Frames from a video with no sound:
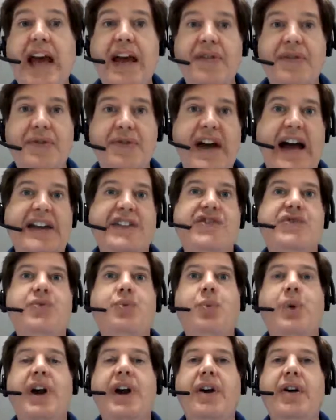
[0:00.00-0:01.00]
And that's
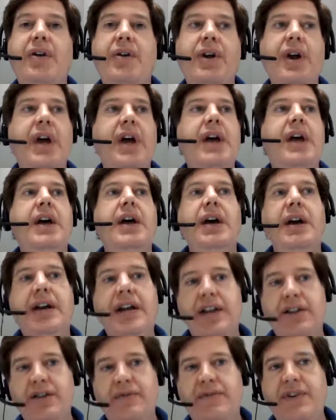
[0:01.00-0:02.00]
where,
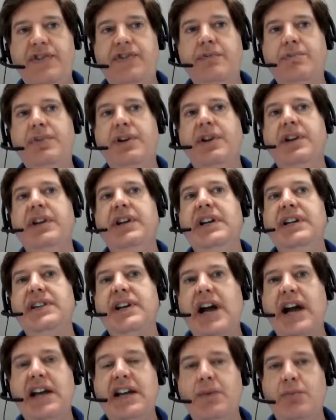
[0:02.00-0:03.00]
again, the visibility
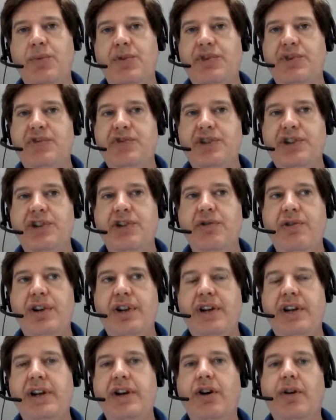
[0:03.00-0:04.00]
tied in with the
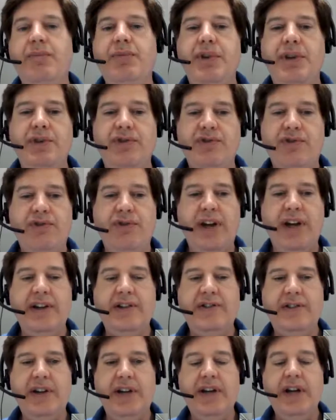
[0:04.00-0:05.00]
security can help you. As Greg
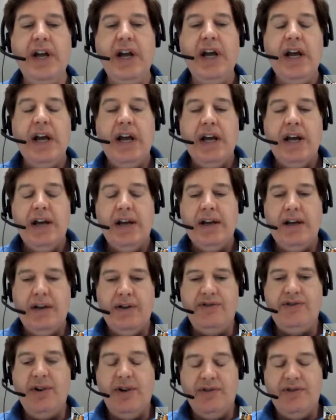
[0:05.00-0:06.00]
said,
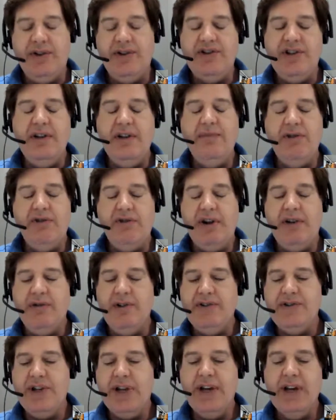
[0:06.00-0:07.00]
Steve
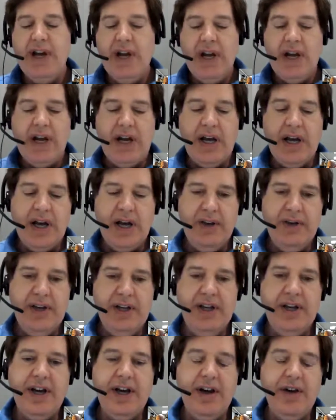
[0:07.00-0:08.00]
McGregory said,
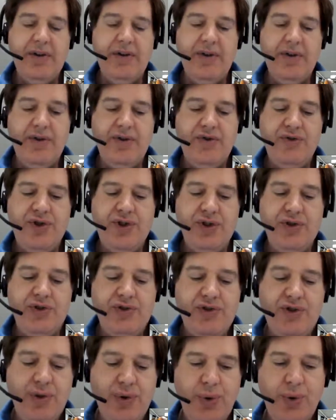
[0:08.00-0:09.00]
the
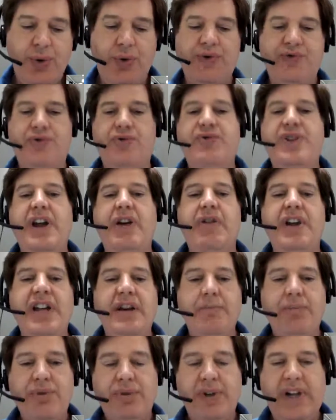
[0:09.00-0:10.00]
tools are there
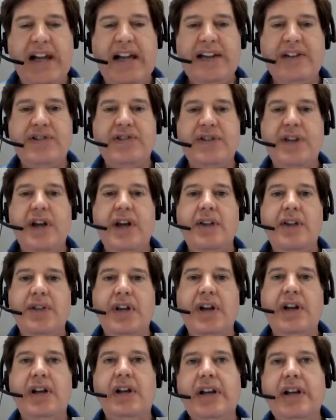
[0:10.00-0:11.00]
in place
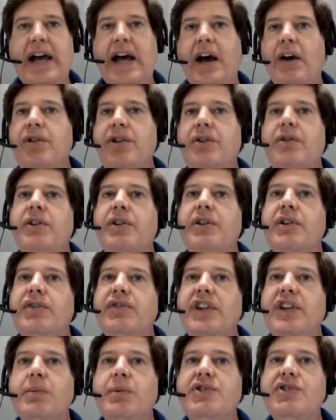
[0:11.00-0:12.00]
that allow you to see
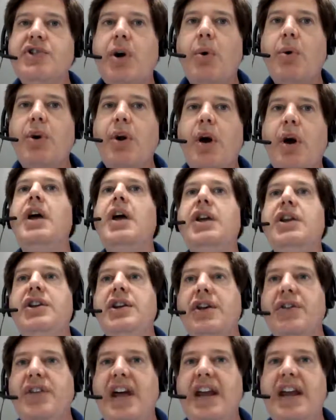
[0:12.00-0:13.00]
what's going on.
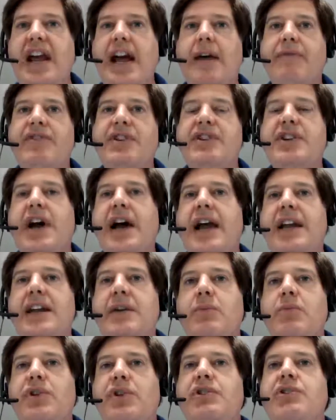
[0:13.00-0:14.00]
You then have to tie it
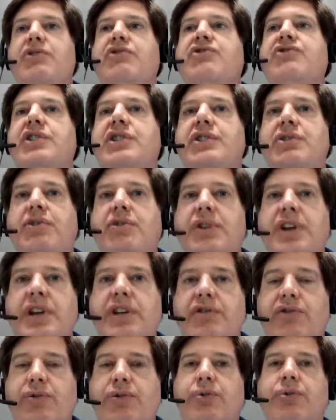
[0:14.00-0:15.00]
in with your
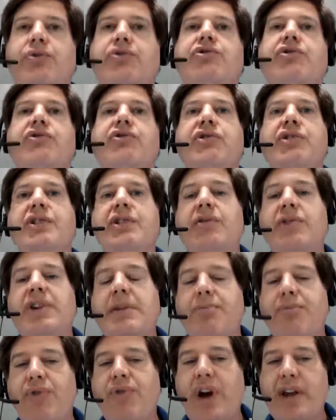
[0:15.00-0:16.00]
security tools, your
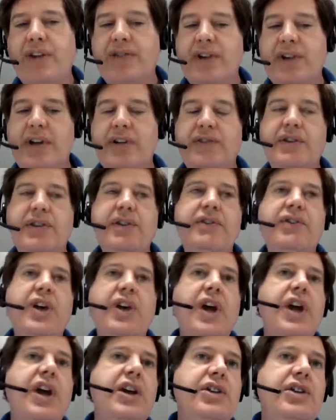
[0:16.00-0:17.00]
security processes,
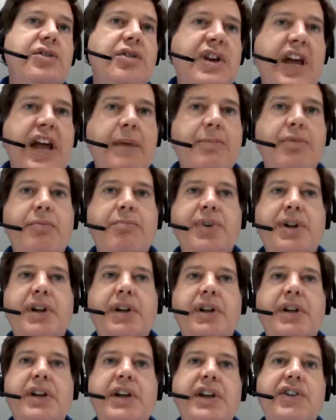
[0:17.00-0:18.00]
your
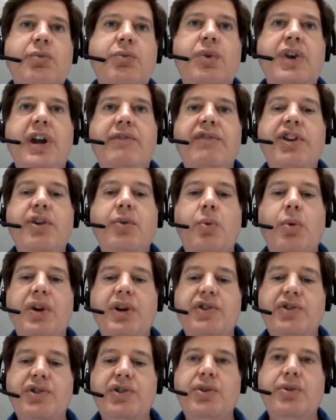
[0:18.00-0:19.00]
capabilities, whatever you
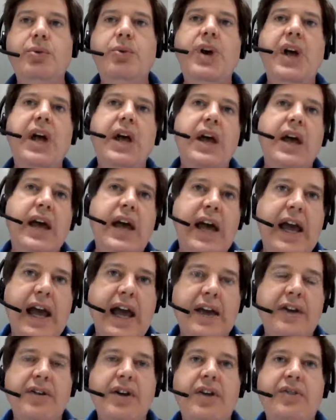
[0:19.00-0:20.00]
want to do,
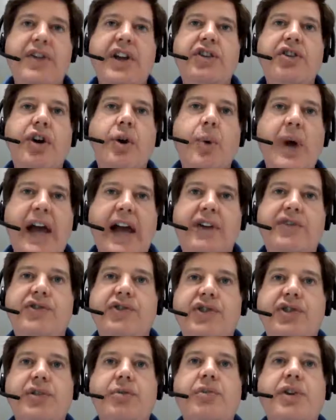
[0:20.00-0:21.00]
and then go
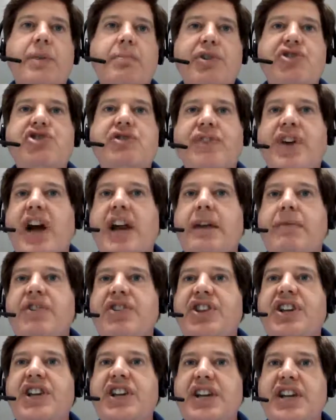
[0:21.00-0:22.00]
execute. But you've got
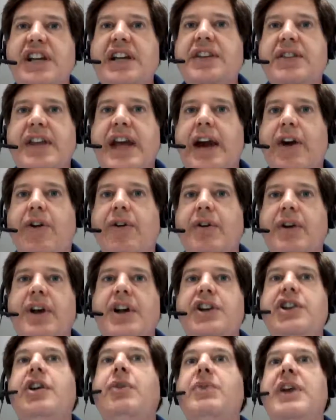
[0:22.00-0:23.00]
everything you need there.
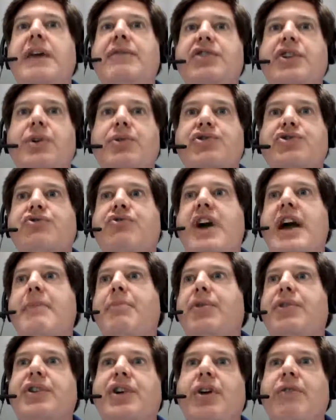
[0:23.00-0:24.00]
You don't have
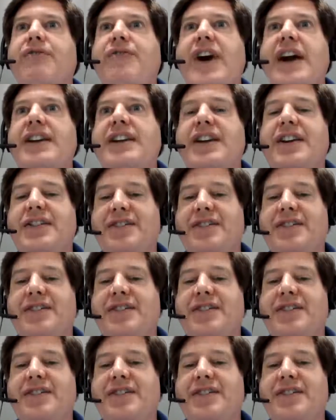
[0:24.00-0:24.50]
to.